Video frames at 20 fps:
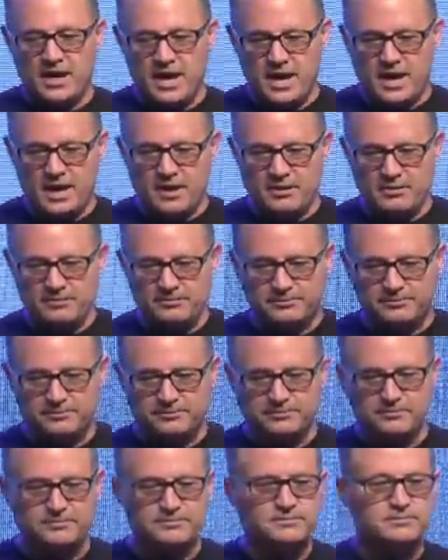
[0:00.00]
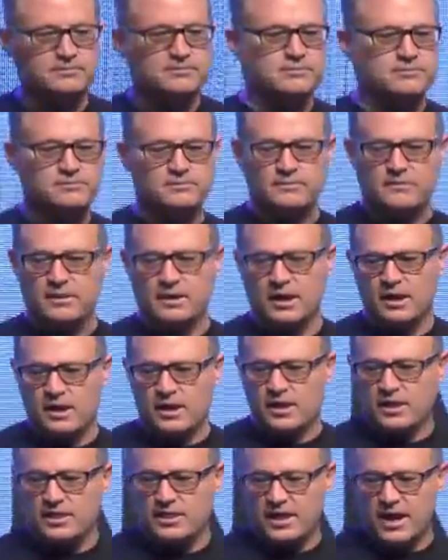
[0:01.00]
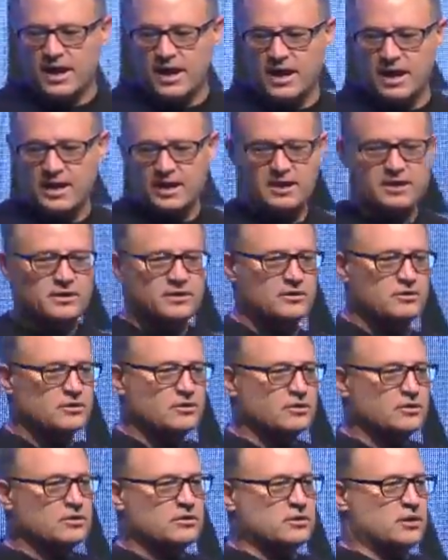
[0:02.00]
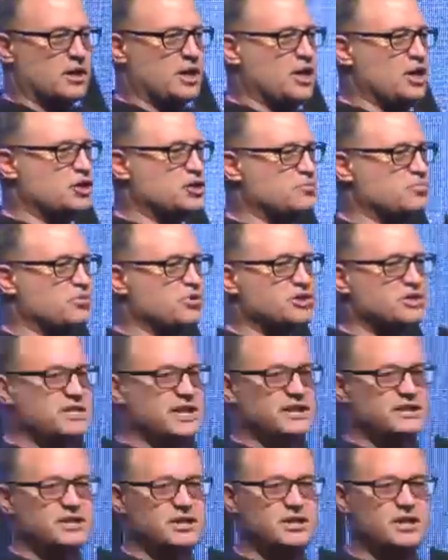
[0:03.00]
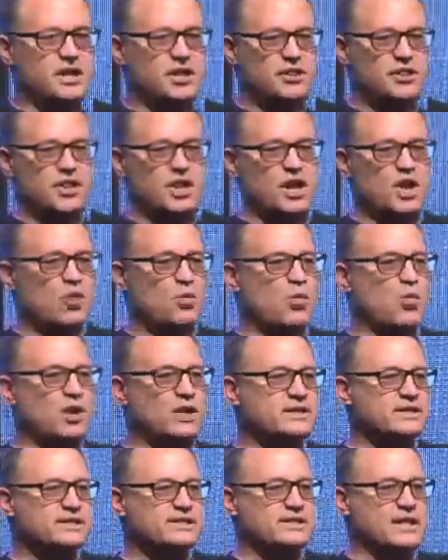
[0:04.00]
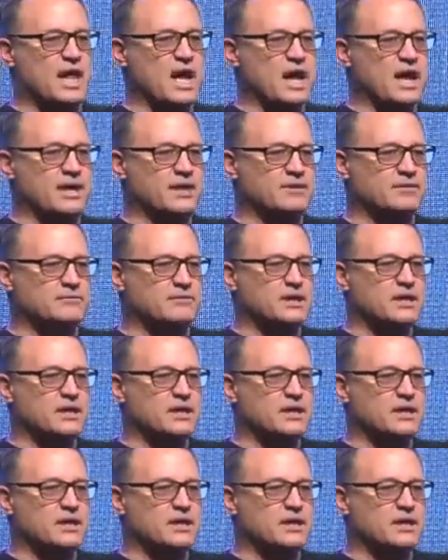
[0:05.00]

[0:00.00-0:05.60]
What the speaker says: then they each presented their one slide.